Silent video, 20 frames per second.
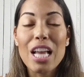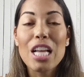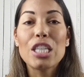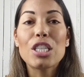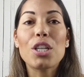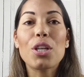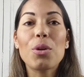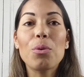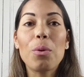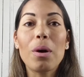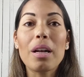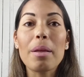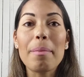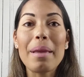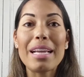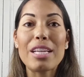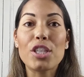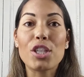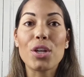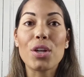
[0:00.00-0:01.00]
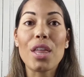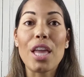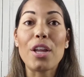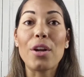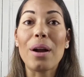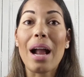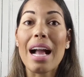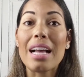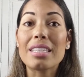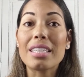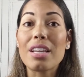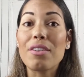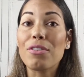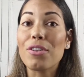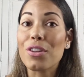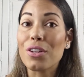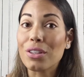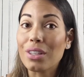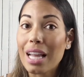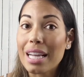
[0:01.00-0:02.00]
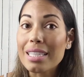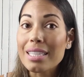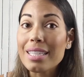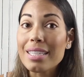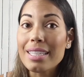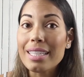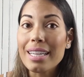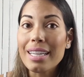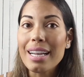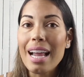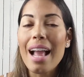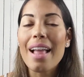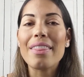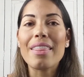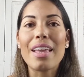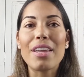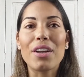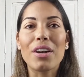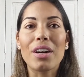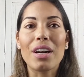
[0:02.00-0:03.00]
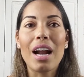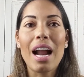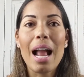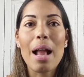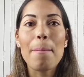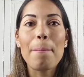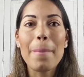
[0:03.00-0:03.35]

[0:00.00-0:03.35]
So you want to make sure that you're asking for their licensing and that you're